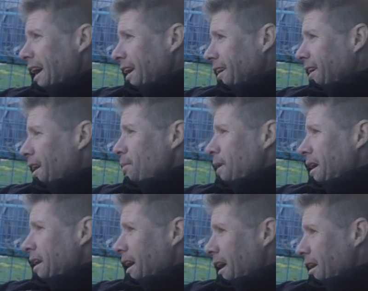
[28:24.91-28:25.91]
And come
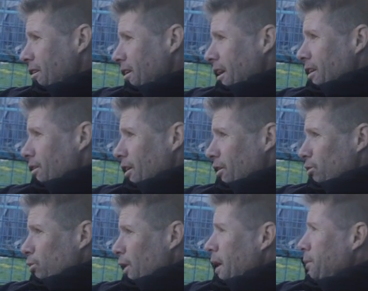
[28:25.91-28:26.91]
in
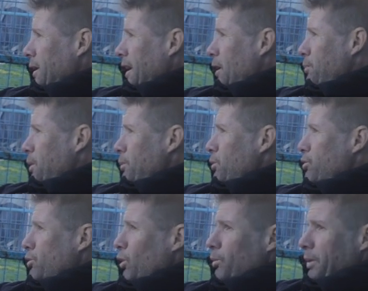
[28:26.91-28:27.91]
and ram it down
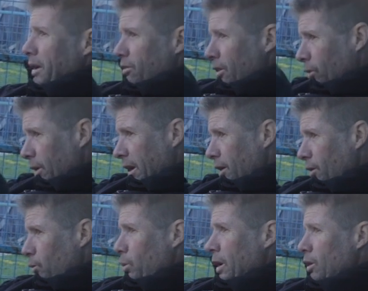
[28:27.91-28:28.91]
people's throat because they only had
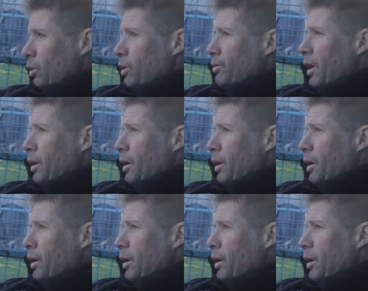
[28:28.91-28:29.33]
a window of